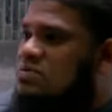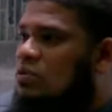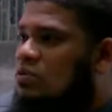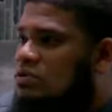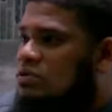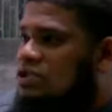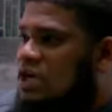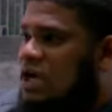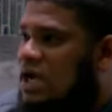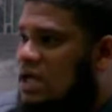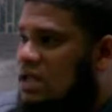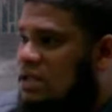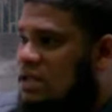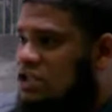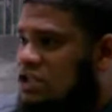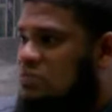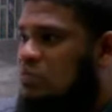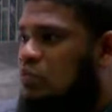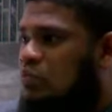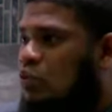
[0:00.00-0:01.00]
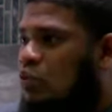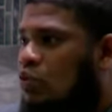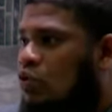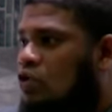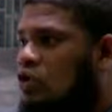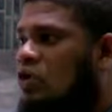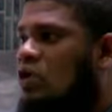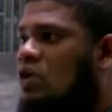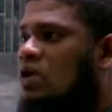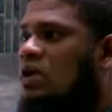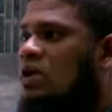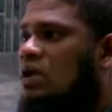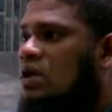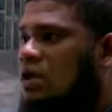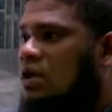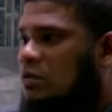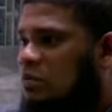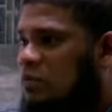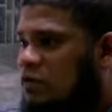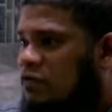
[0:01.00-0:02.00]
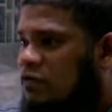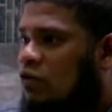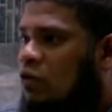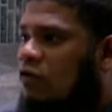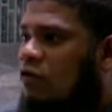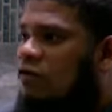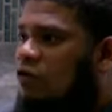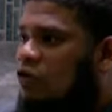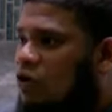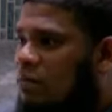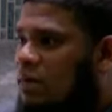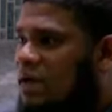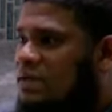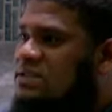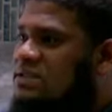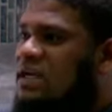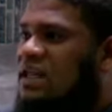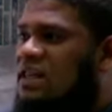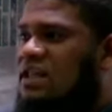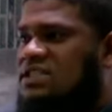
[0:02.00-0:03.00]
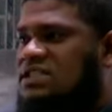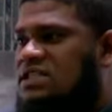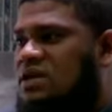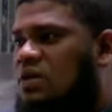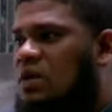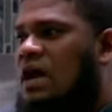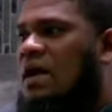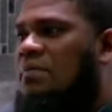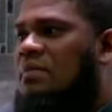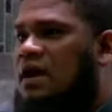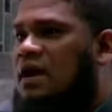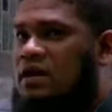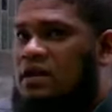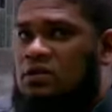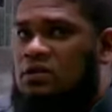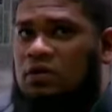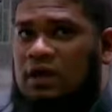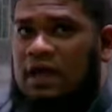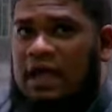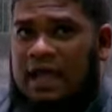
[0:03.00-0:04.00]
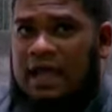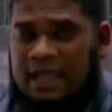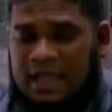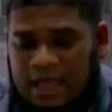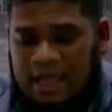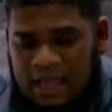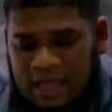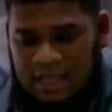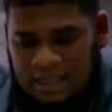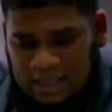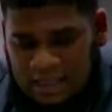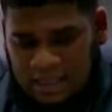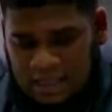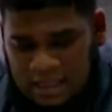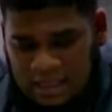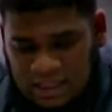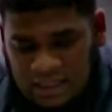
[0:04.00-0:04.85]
a small child that's born before 4 months, and there's no amaratul haya,